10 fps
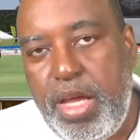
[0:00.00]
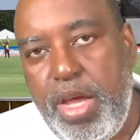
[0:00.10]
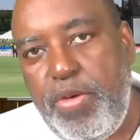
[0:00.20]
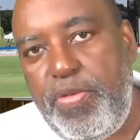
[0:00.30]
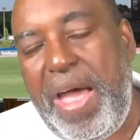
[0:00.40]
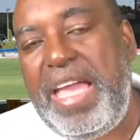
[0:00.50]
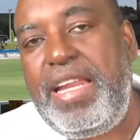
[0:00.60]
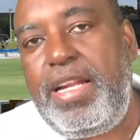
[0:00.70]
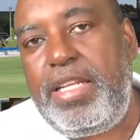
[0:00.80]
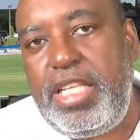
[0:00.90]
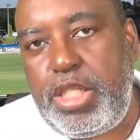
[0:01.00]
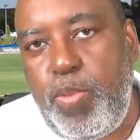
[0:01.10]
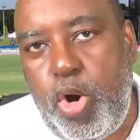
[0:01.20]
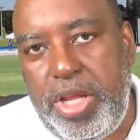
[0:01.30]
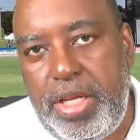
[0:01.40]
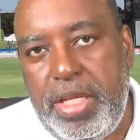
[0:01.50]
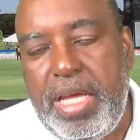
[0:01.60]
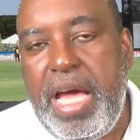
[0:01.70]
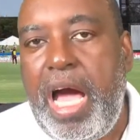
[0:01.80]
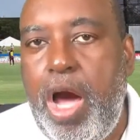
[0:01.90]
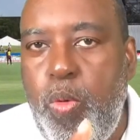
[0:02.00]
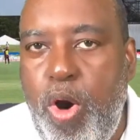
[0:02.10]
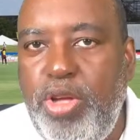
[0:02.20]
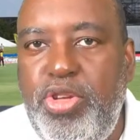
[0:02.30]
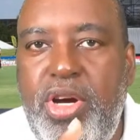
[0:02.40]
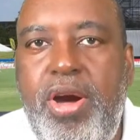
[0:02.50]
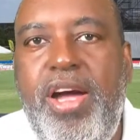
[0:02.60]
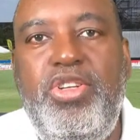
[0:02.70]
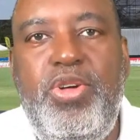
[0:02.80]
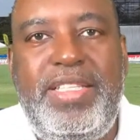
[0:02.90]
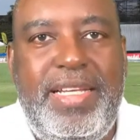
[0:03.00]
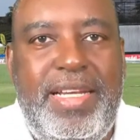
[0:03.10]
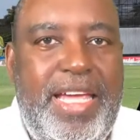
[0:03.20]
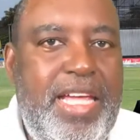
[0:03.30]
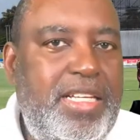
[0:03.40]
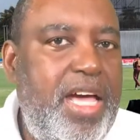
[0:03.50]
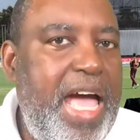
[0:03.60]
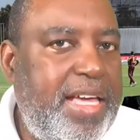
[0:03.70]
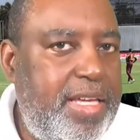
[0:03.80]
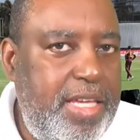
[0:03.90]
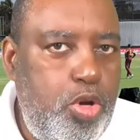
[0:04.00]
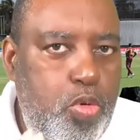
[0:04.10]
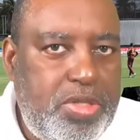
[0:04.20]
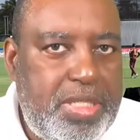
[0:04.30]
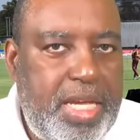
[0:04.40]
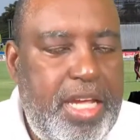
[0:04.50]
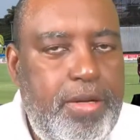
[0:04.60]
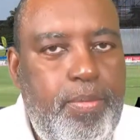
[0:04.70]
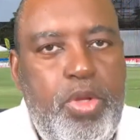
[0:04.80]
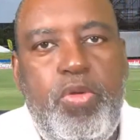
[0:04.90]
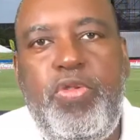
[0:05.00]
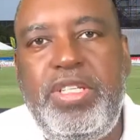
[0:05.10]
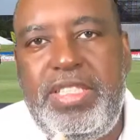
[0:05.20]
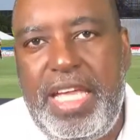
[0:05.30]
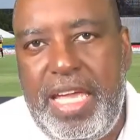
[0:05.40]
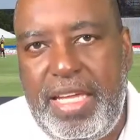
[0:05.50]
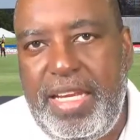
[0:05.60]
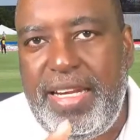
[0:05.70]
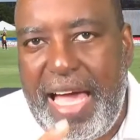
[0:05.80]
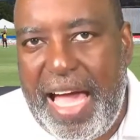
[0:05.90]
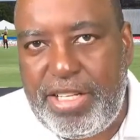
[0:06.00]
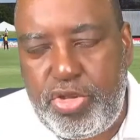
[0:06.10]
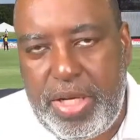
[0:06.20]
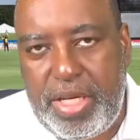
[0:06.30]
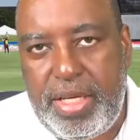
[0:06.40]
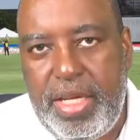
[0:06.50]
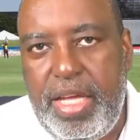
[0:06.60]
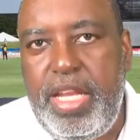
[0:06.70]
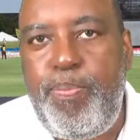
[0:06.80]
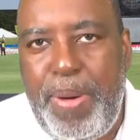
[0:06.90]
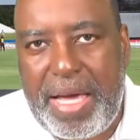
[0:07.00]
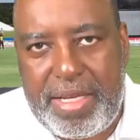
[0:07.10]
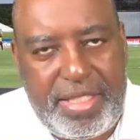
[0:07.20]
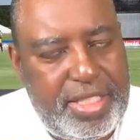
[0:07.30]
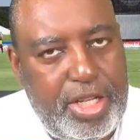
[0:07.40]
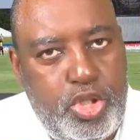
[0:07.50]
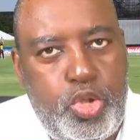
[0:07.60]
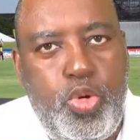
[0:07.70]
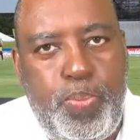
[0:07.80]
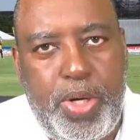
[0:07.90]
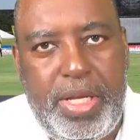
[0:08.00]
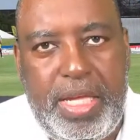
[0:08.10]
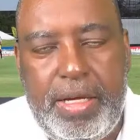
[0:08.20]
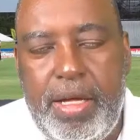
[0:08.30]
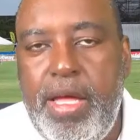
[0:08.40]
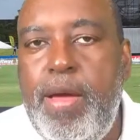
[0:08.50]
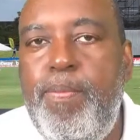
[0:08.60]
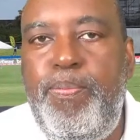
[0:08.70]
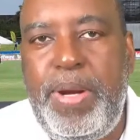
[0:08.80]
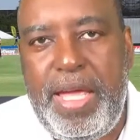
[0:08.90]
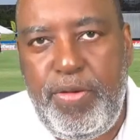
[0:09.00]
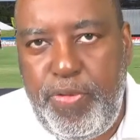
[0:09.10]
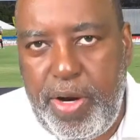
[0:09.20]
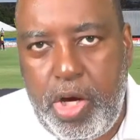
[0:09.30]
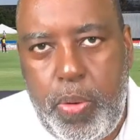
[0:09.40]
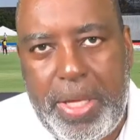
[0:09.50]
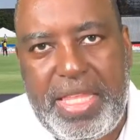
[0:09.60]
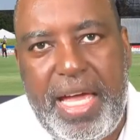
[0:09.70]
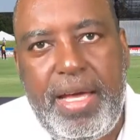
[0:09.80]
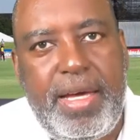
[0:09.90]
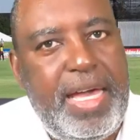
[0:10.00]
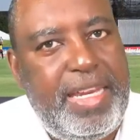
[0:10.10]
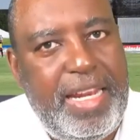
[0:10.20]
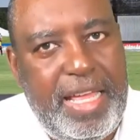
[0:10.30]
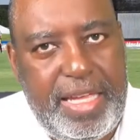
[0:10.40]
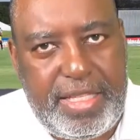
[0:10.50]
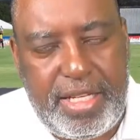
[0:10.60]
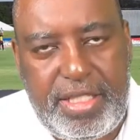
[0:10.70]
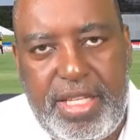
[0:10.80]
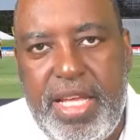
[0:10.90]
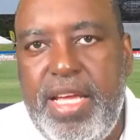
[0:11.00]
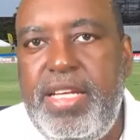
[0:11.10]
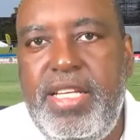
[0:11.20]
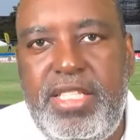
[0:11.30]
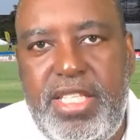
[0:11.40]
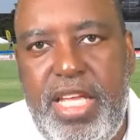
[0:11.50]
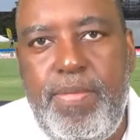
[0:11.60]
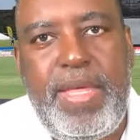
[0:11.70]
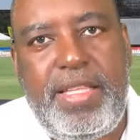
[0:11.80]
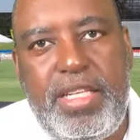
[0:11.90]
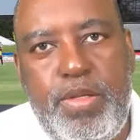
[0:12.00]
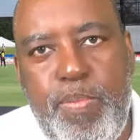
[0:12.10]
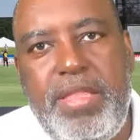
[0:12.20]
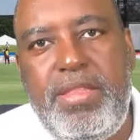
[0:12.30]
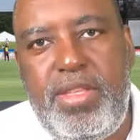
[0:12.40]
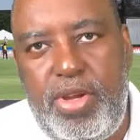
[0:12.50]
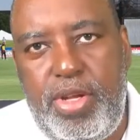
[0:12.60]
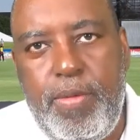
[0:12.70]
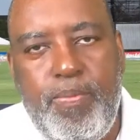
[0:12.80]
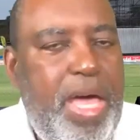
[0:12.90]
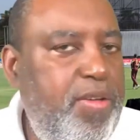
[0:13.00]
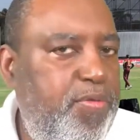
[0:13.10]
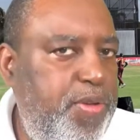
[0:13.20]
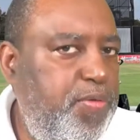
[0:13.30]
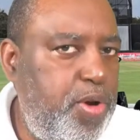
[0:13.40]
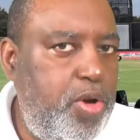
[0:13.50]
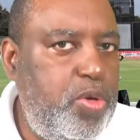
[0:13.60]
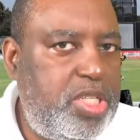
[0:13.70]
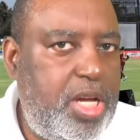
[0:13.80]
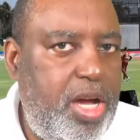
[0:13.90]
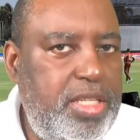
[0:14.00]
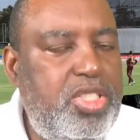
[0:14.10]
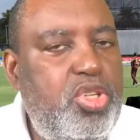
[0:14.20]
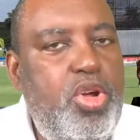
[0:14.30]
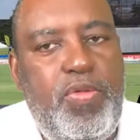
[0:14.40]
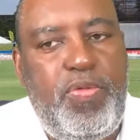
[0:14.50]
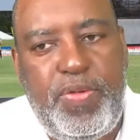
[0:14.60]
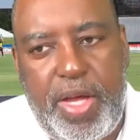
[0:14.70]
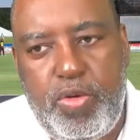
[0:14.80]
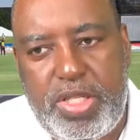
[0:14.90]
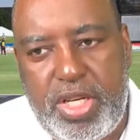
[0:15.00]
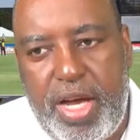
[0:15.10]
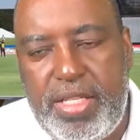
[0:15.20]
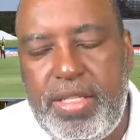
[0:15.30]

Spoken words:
Finally, this morning, I want to congratulate Akil Hussain for taking an hat-trick in the Pakistan Super League, playing for the Quetta Gladiators, the team that is mentored by Vivian Richards, Sir Vivian Richards.